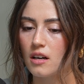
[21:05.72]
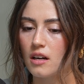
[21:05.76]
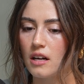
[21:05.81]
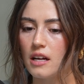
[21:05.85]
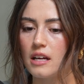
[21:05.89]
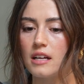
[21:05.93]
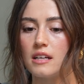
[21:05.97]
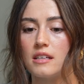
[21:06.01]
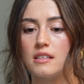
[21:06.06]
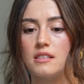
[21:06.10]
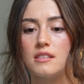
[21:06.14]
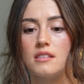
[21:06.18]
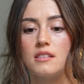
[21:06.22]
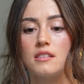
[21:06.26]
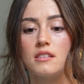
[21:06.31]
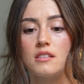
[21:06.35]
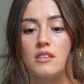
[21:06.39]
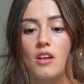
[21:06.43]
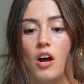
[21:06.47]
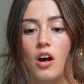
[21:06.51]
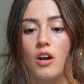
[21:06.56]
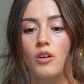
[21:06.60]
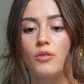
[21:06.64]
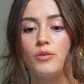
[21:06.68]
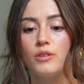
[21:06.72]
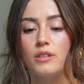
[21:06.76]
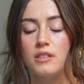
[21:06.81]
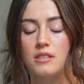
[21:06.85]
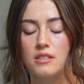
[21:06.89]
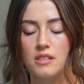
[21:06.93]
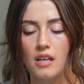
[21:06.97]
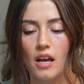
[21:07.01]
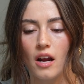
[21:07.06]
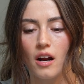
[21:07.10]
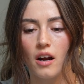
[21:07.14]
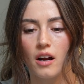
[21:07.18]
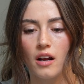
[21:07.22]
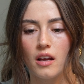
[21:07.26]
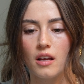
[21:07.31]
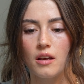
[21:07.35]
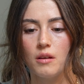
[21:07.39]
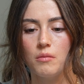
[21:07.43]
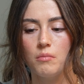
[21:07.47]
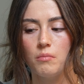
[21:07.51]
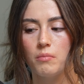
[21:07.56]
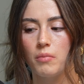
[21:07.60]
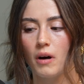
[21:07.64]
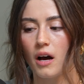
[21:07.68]
is not only
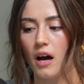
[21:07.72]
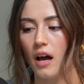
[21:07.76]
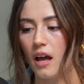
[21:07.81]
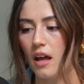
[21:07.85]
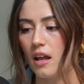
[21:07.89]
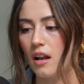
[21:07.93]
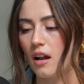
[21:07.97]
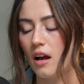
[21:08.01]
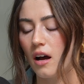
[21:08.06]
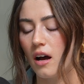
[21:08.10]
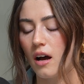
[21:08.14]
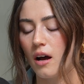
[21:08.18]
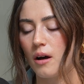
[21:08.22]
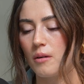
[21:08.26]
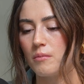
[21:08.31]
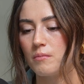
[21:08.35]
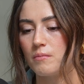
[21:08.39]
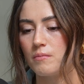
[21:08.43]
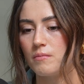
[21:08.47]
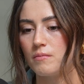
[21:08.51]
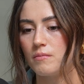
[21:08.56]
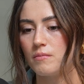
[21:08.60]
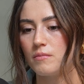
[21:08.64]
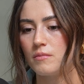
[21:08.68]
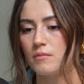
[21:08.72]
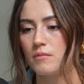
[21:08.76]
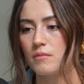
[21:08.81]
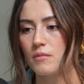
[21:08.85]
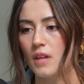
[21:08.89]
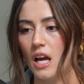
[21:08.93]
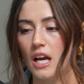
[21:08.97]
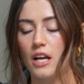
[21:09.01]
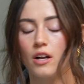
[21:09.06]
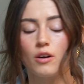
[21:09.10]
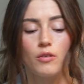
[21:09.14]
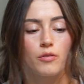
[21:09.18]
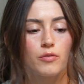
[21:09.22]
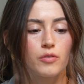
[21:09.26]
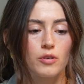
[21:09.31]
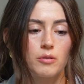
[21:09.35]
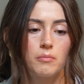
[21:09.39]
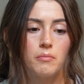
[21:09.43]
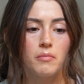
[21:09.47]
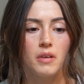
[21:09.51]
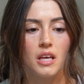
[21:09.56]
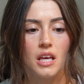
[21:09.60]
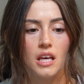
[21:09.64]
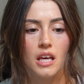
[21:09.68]
scary, but I know for
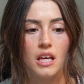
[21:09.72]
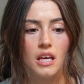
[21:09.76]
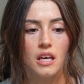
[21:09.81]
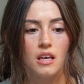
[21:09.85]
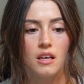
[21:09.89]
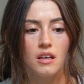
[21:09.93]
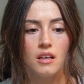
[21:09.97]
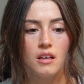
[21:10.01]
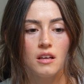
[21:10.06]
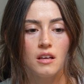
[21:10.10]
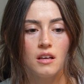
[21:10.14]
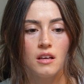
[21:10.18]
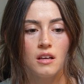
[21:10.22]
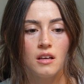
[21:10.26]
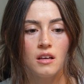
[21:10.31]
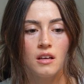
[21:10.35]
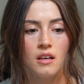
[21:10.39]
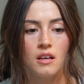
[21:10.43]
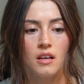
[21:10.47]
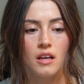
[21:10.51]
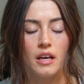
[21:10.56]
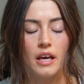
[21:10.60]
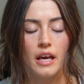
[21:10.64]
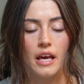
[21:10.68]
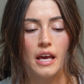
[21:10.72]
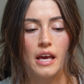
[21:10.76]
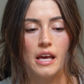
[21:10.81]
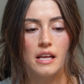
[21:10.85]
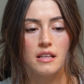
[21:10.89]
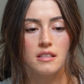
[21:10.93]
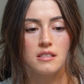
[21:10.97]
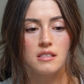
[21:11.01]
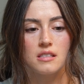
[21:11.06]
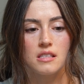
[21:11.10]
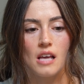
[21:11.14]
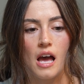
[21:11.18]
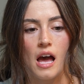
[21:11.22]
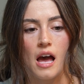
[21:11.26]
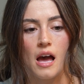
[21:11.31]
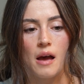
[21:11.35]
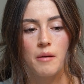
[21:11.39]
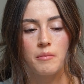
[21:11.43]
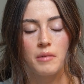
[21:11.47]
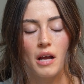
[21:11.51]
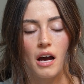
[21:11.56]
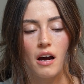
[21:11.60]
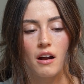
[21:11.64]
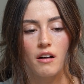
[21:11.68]
me, it
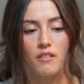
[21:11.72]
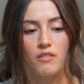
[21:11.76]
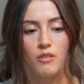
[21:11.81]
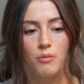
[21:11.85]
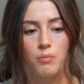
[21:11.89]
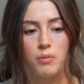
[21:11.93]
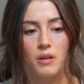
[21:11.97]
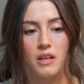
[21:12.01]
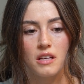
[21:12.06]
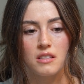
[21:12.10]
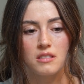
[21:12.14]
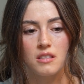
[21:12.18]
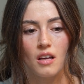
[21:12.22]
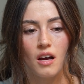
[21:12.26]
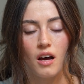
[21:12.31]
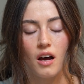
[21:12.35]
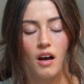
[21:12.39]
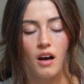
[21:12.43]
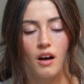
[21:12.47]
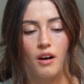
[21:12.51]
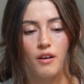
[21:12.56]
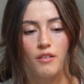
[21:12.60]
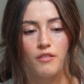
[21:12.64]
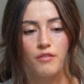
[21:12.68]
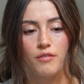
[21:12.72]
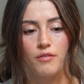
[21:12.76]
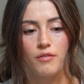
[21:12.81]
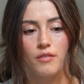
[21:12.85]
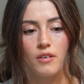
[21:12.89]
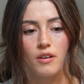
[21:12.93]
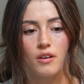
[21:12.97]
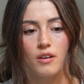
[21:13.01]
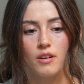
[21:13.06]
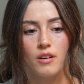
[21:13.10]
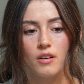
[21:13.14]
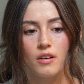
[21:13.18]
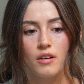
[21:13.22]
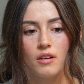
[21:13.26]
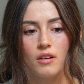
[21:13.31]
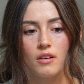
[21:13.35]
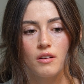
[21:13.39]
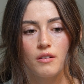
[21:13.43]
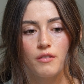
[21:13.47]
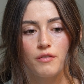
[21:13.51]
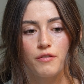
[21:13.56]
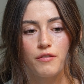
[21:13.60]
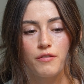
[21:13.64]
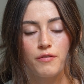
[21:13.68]
stemmed out of a place of
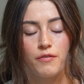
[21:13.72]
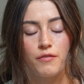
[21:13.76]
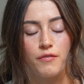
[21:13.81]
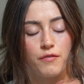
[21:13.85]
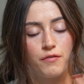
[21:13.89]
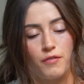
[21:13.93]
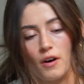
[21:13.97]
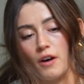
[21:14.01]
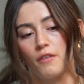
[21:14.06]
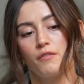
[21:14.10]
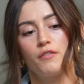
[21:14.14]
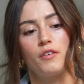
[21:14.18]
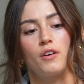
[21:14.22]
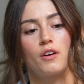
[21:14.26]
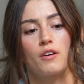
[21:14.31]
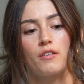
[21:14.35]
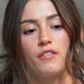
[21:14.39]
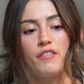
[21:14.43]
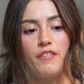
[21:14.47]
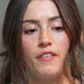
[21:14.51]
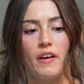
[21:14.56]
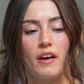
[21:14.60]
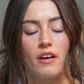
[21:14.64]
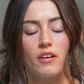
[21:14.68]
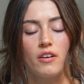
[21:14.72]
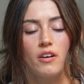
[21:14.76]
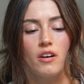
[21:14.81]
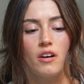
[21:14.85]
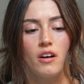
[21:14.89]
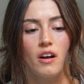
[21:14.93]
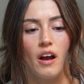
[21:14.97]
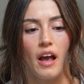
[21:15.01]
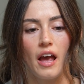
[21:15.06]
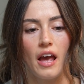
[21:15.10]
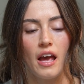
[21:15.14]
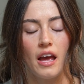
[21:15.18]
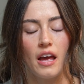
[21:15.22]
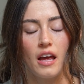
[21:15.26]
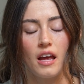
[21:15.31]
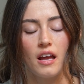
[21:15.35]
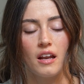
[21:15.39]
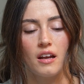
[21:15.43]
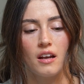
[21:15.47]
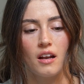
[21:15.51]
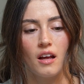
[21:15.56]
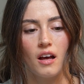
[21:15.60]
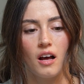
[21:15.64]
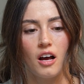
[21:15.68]
a fear of failure
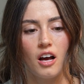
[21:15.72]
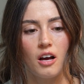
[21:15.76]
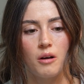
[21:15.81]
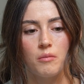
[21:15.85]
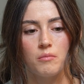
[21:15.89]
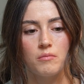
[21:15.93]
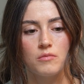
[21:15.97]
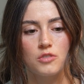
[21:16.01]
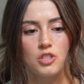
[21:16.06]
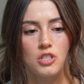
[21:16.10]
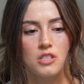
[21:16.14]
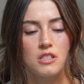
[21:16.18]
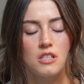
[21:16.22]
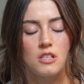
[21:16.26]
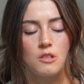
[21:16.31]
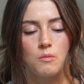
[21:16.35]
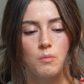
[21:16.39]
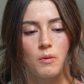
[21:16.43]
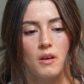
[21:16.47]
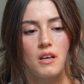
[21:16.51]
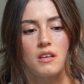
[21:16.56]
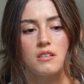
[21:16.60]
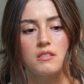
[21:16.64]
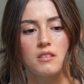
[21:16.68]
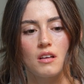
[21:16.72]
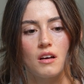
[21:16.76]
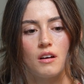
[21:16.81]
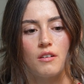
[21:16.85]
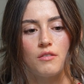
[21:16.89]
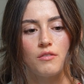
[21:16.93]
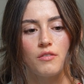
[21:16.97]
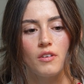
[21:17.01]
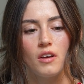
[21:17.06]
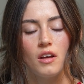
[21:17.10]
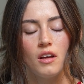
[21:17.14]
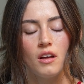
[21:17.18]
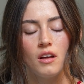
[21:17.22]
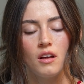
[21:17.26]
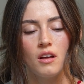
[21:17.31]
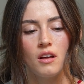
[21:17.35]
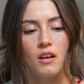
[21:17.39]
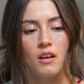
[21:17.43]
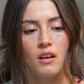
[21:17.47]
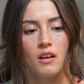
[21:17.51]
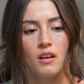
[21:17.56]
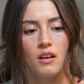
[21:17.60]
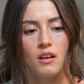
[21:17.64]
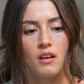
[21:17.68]
and just this place of
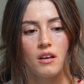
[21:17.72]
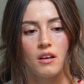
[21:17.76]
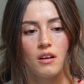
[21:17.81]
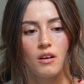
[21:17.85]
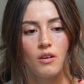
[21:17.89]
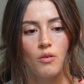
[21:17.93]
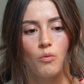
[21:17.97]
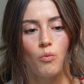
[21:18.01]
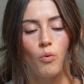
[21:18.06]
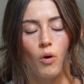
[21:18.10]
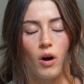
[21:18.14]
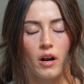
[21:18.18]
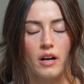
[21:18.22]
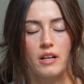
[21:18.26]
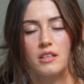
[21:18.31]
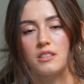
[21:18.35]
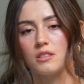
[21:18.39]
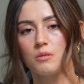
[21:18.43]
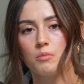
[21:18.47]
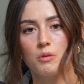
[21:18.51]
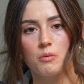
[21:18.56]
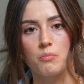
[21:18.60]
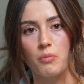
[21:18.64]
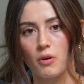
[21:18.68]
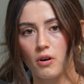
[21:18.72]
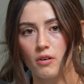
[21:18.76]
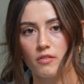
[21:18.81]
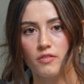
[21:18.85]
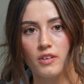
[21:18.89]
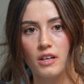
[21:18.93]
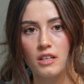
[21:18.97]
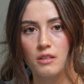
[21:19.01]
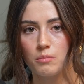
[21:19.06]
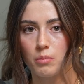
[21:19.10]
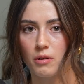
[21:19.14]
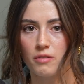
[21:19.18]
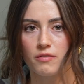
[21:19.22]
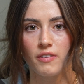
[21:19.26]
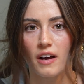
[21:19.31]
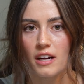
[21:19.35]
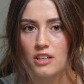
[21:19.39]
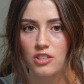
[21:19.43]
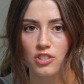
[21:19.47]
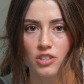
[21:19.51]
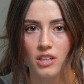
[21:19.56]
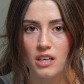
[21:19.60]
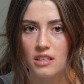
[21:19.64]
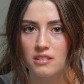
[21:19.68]
wanting to be perfect,
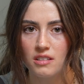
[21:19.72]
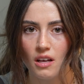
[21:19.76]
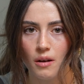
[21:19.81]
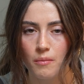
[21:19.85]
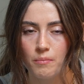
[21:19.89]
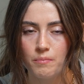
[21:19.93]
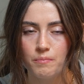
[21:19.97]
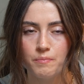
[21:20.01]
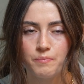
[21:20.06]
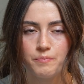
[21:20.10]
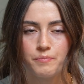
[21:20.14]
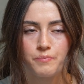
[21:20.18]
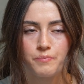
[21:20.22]
perfectionism,